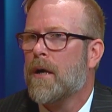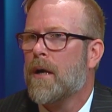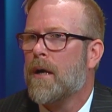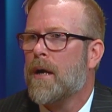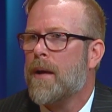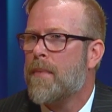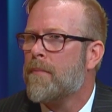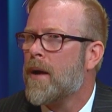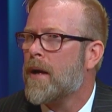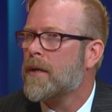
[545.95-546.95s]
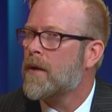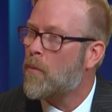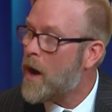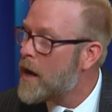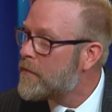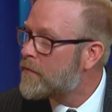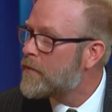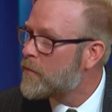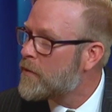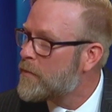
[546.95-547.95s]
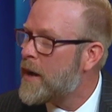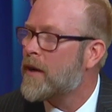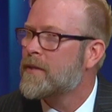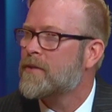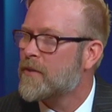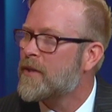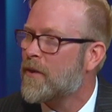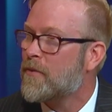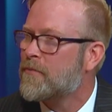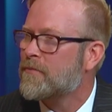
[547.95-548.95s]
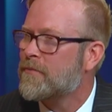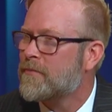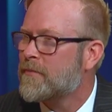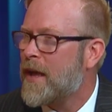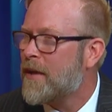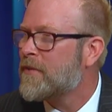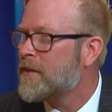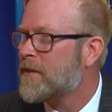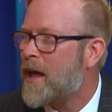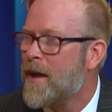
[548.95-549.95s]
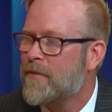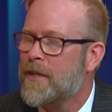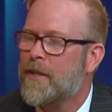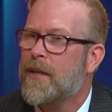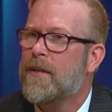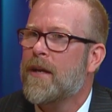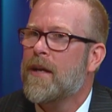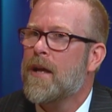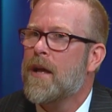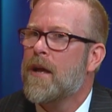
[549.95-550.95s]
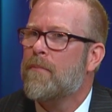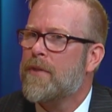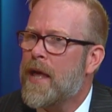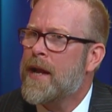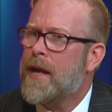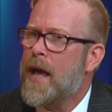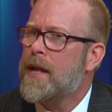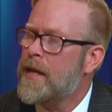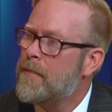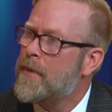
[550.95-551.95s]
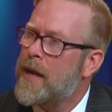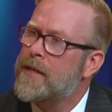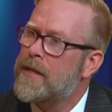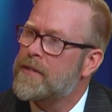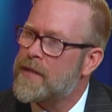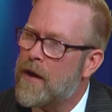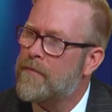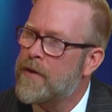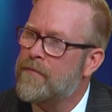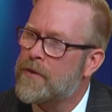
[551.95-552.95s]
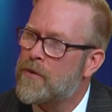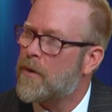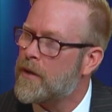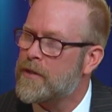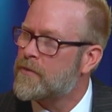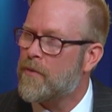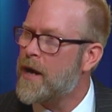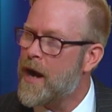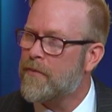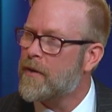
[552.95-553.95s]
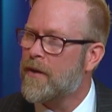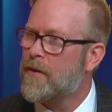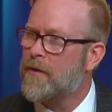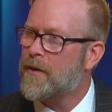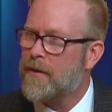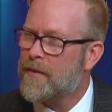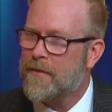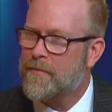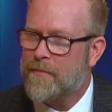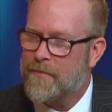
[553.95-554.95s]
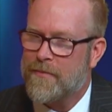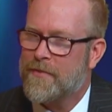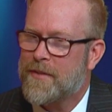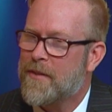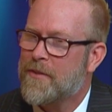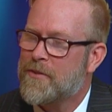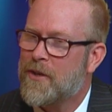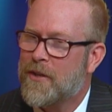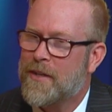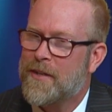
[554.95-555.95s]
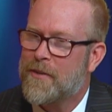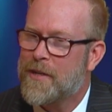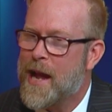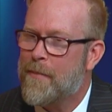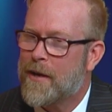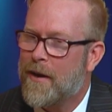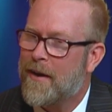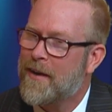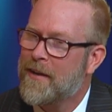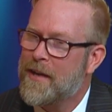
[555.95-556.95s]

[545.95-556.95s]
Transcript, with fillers: I met my wife, and we were married, so, you know, having a livelihood. But then it kind of hit me. I did a self-inventory just right out there in the southern Turkey near Diyarbakir.